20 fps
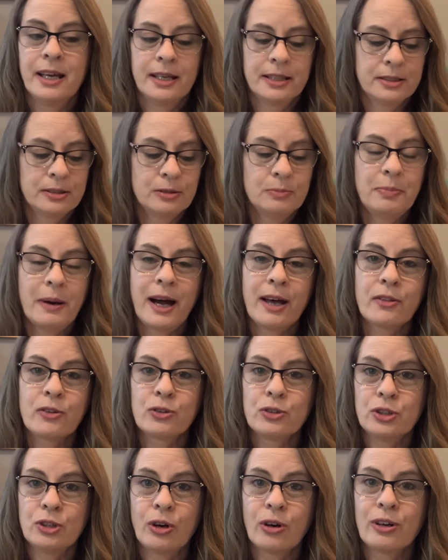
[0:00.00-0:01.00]
to buy their
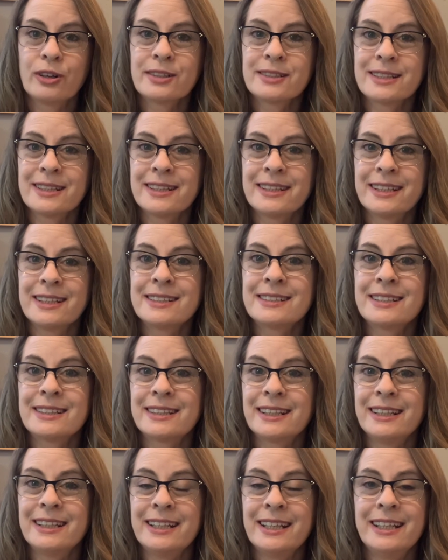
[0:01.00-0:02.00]
yarns and things that
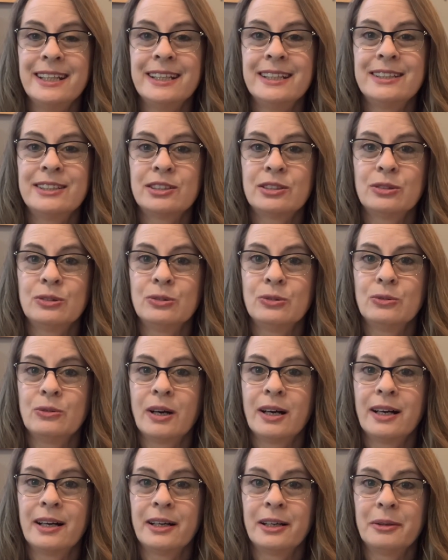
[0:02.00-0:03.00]
they need to,
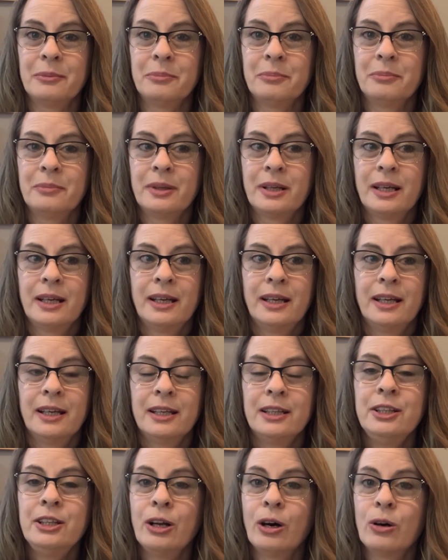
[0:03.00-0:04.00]
um,
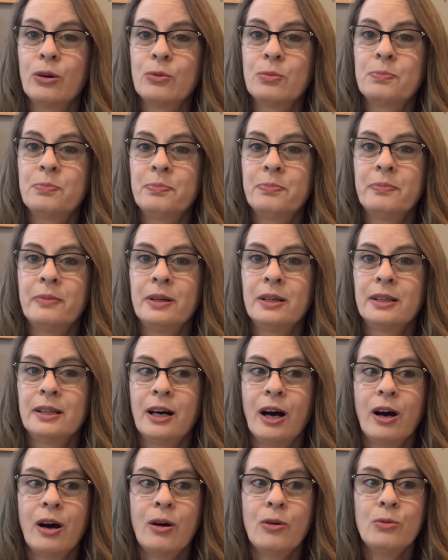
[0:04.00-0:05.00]
you know,
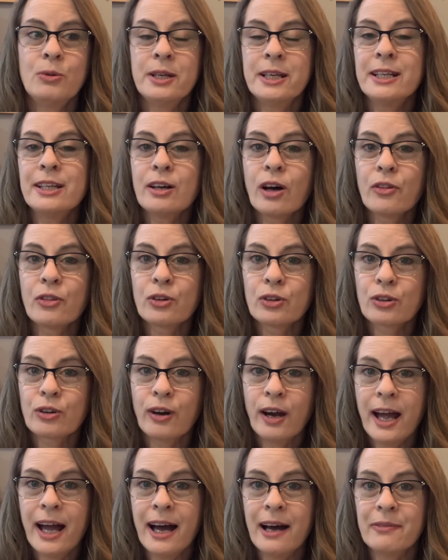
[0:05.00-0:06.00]
hone in on their
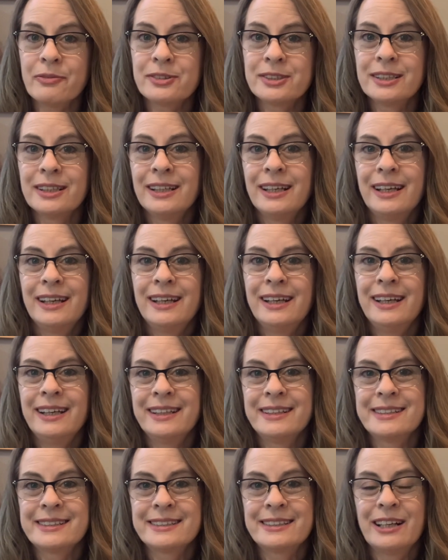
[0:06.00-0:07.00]
craft
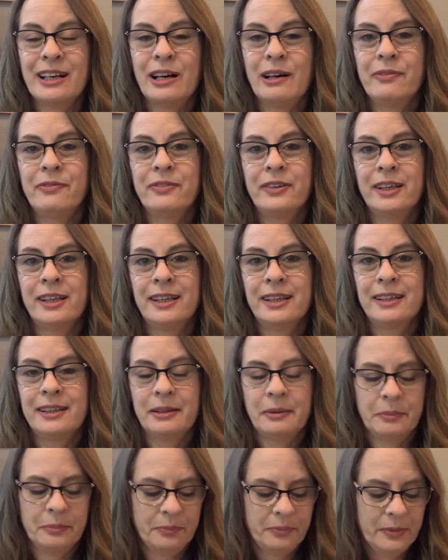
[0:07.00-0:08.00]
and stuff. And,
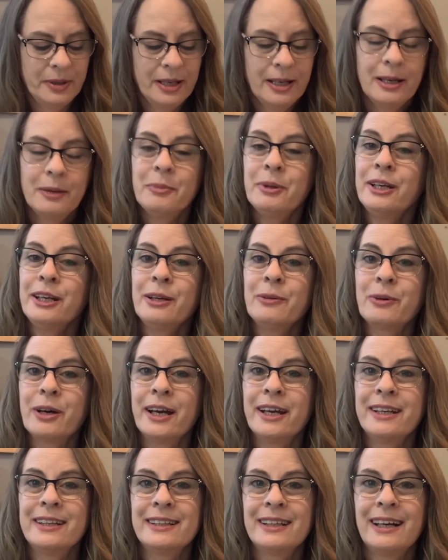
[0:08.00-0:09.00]
um, but
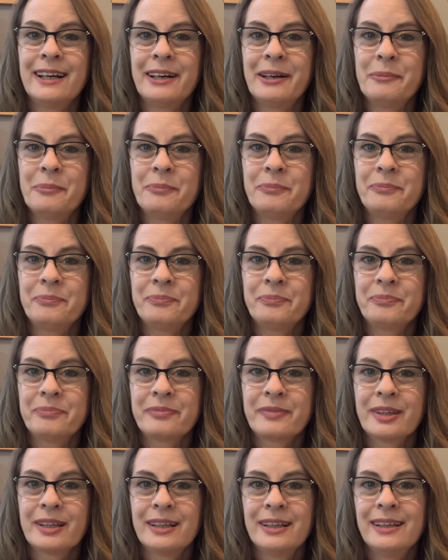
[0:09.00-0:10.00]
anyway, um,
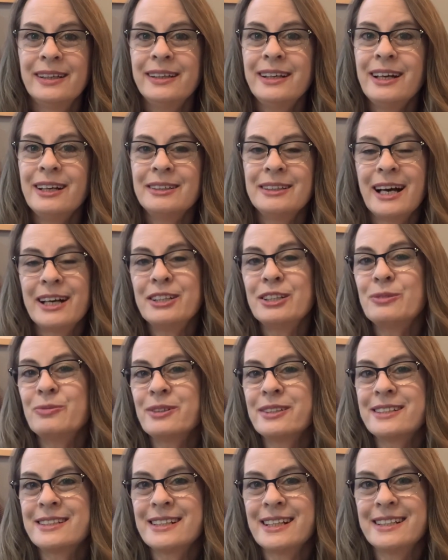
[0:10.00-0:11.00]
yeah, I just
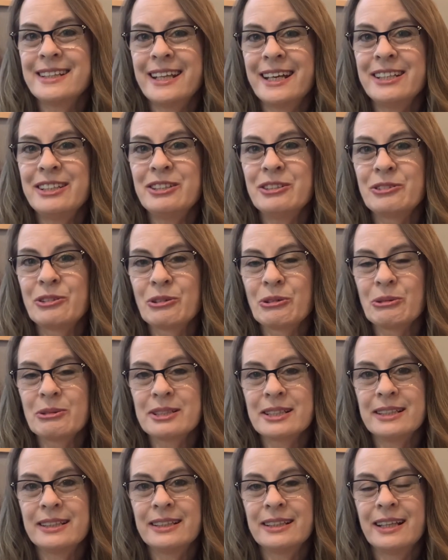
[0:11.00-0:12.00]
want to say thank you, girls.
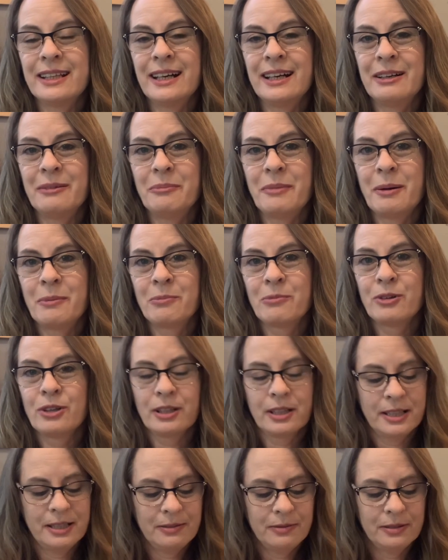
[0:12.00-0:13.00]
And um, I'm
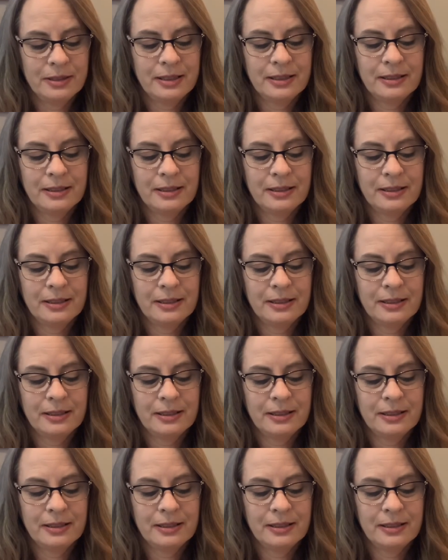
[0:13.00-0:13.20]
really,